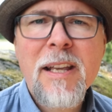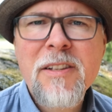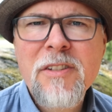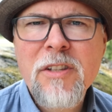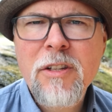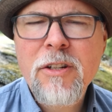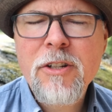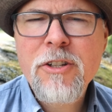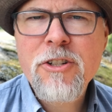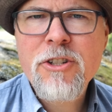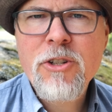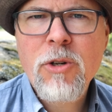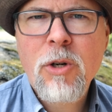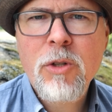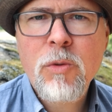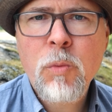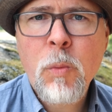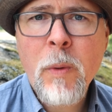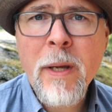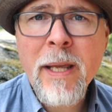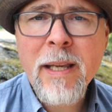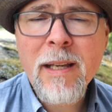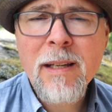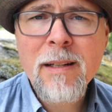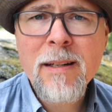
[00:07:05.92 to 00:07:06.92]
Is it a
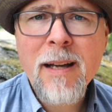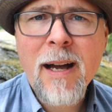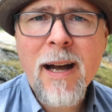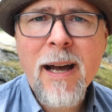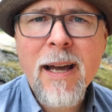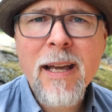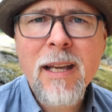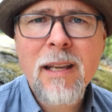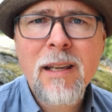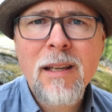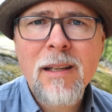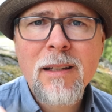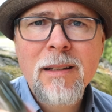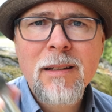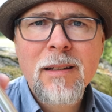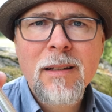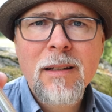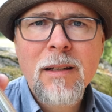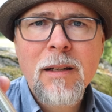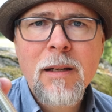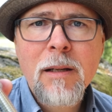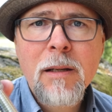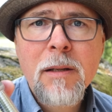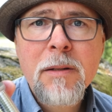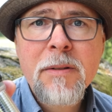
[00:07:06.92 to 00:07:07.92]
short weekend hike?
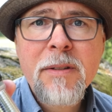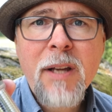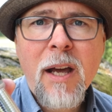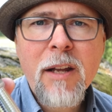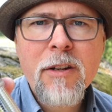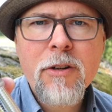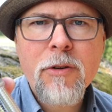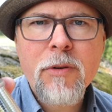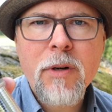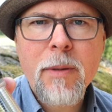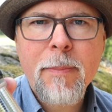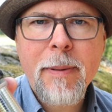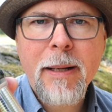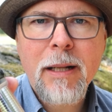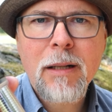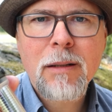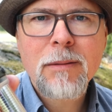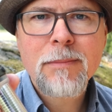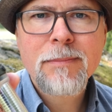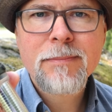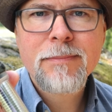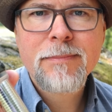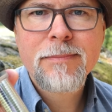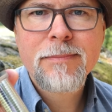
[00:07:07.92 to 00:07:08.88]
Tiny Repel.